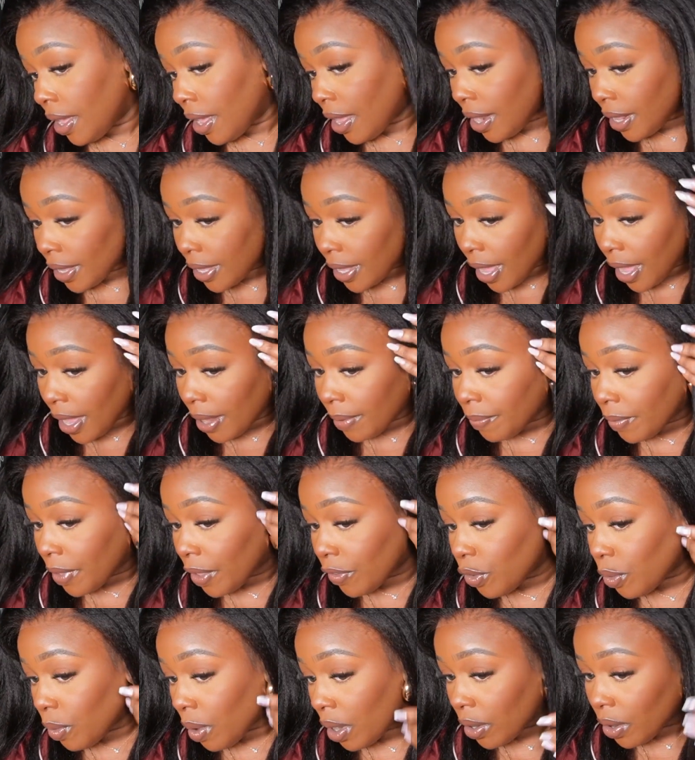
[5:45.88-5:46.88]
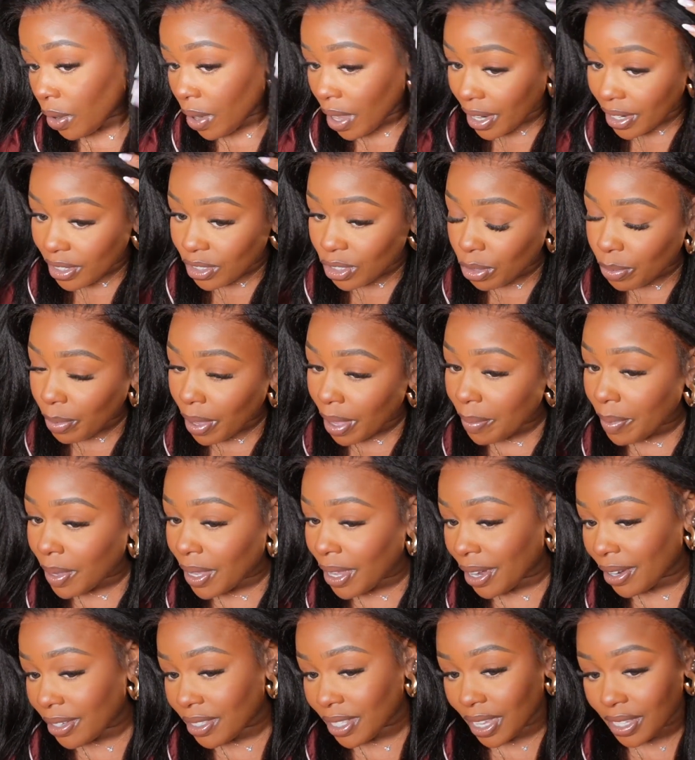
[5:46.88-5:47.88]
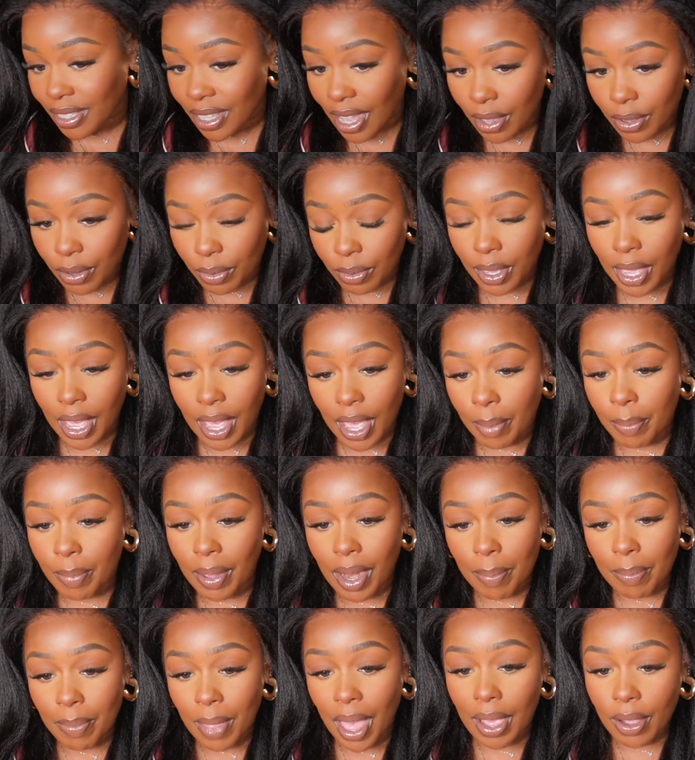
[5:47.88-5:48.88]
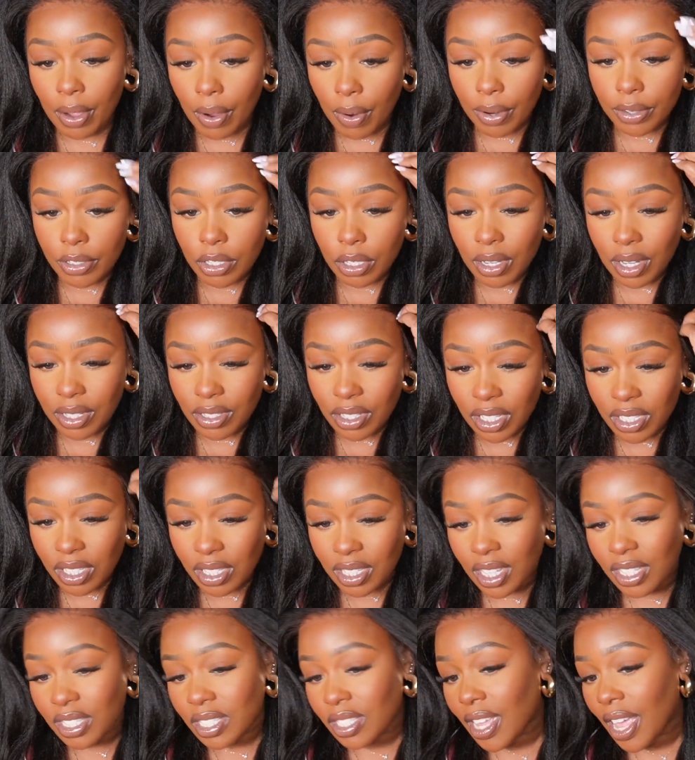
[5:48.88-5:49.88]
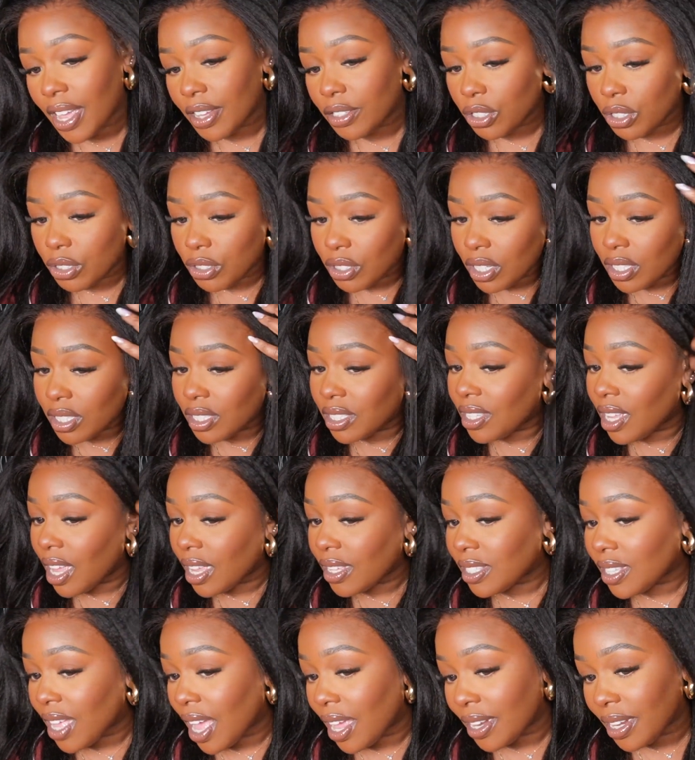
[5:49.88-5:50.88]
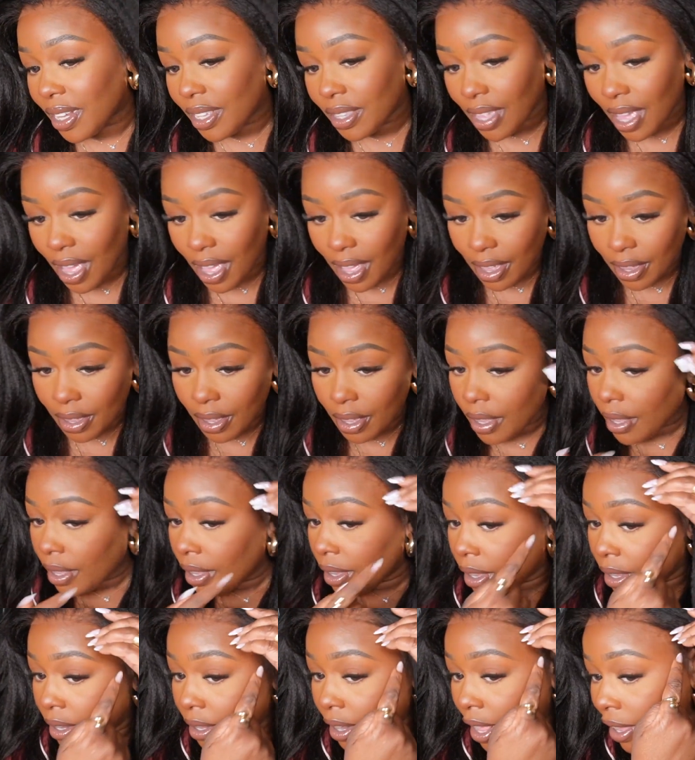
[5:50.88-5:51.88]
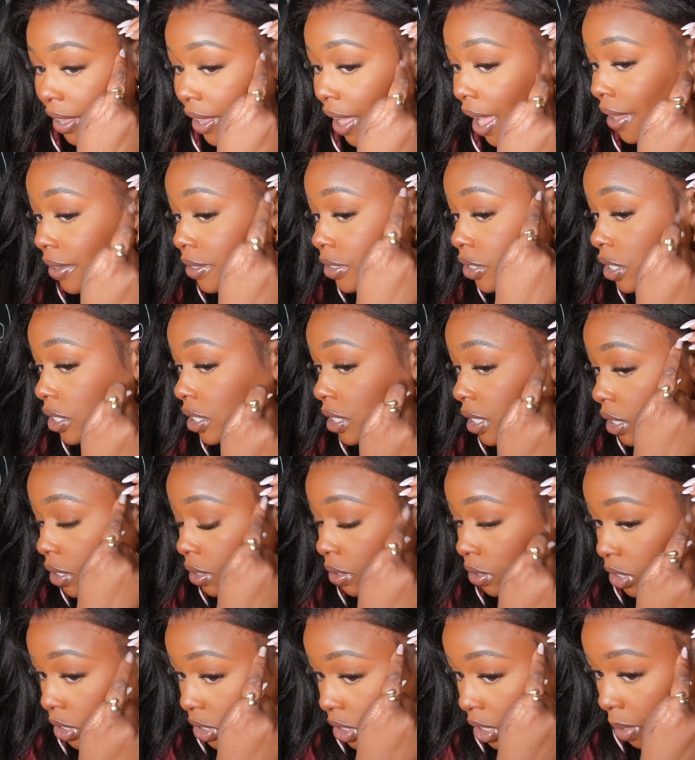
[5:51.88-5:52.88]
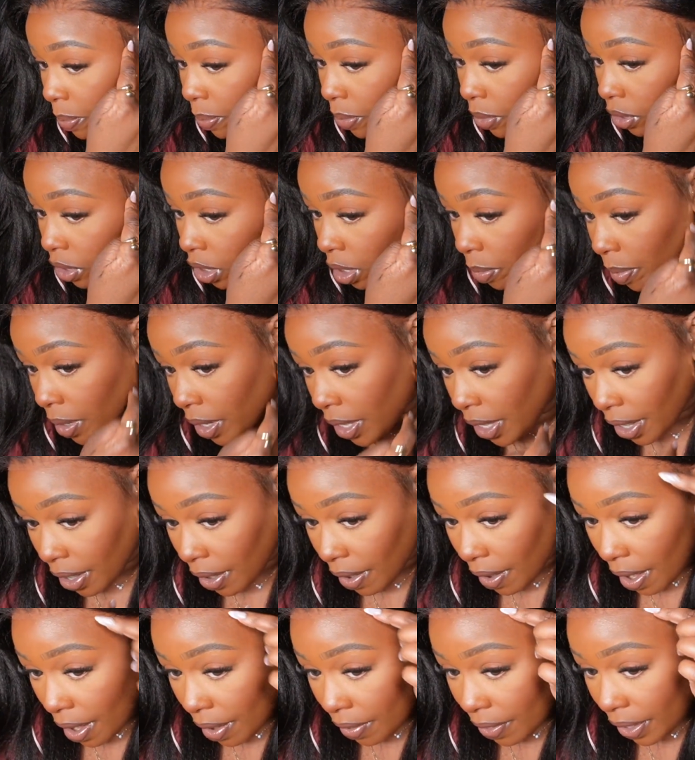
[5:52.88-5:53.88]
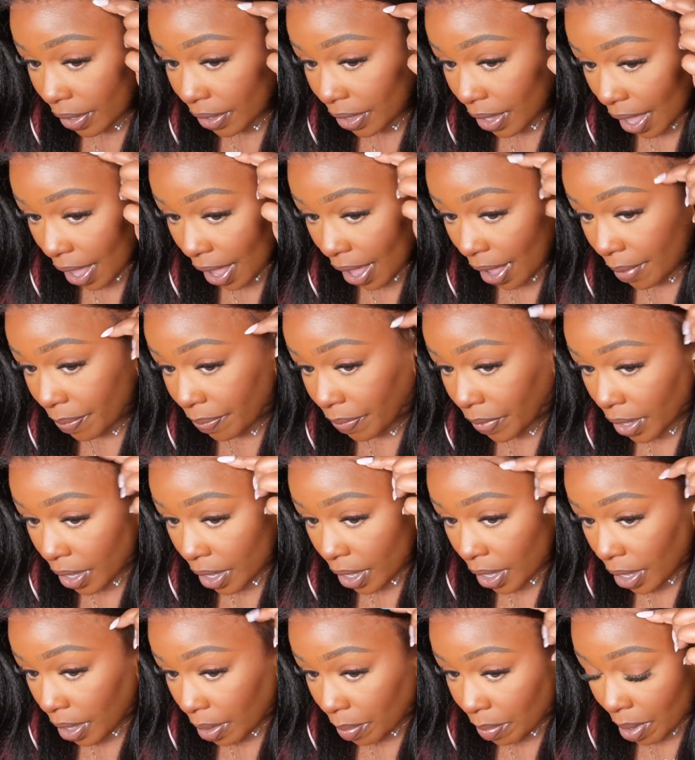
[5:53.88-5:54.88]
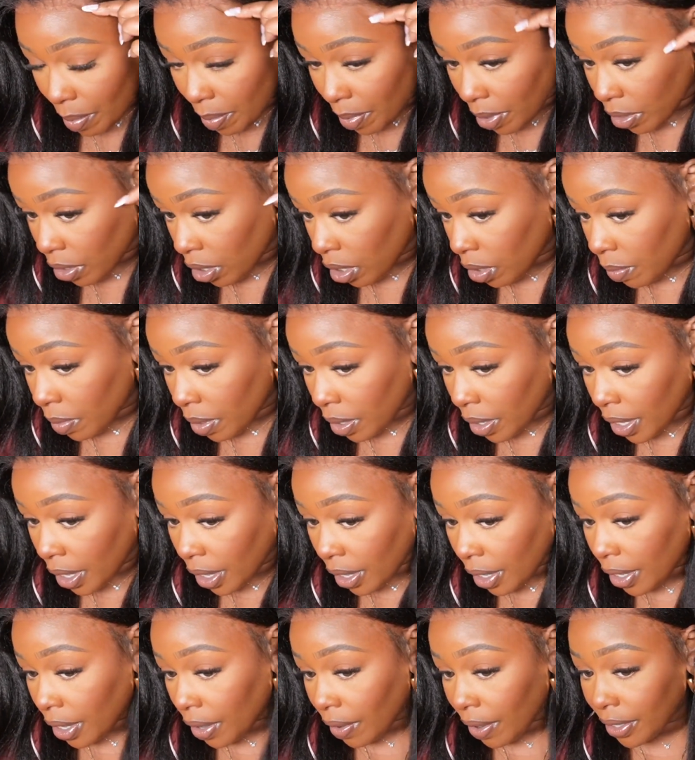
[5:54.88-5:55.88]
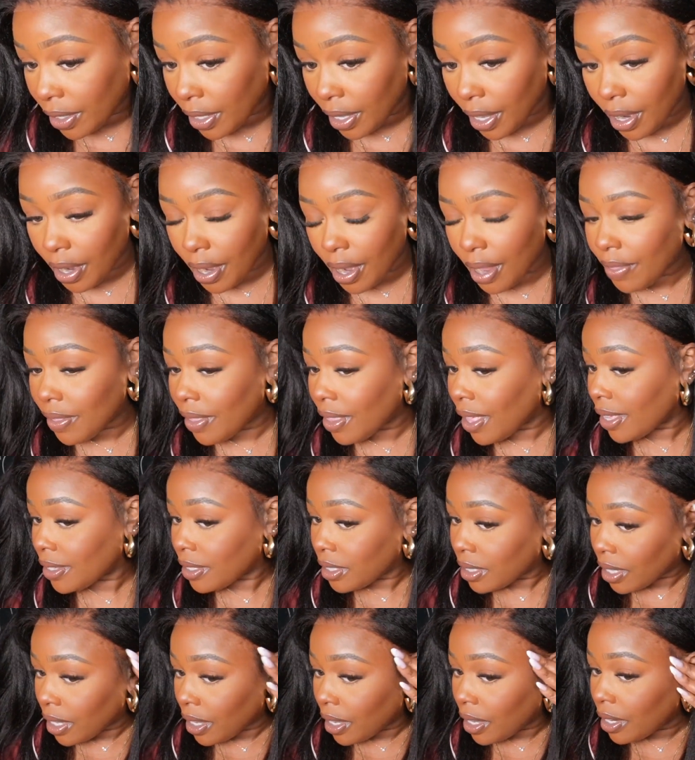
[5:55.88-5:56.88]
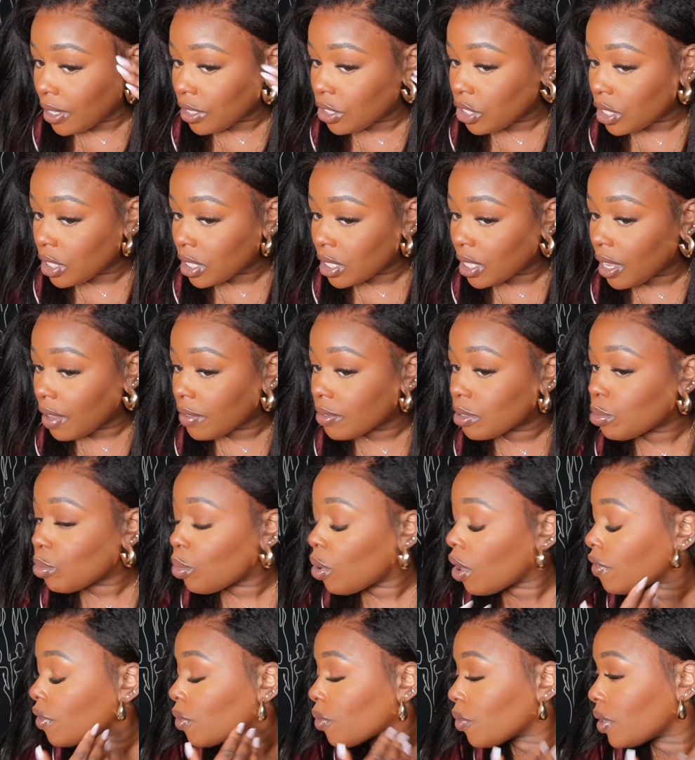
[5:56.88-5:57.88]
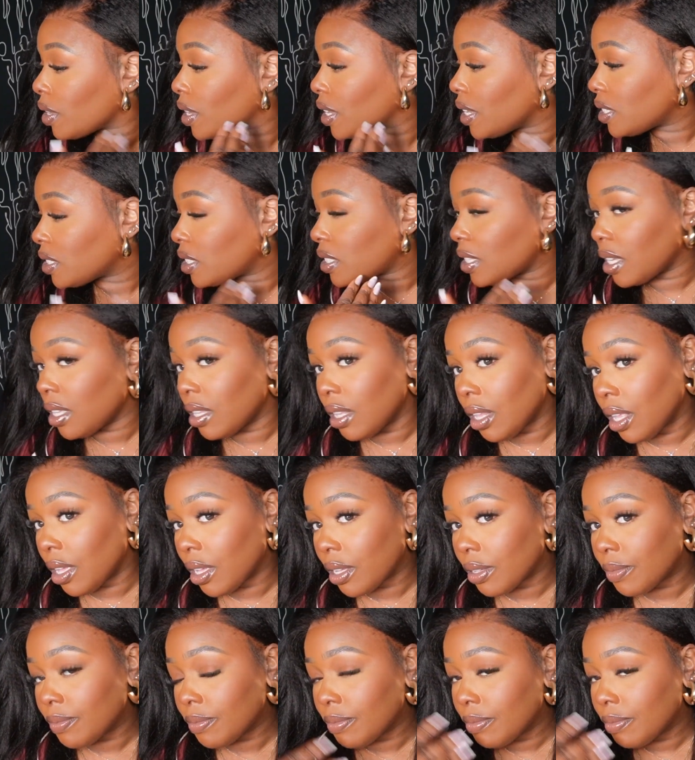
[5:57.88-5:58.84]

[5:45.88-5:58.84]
And again, if you want to go ahead and do baby hairs like that, you can, but I'm not going to, because just this texture just does not need that. Like, I just think you just need to pull a little bit of hair out like that, maybe a little one hair right there, and then that's it. And it just gives more of a realistic look.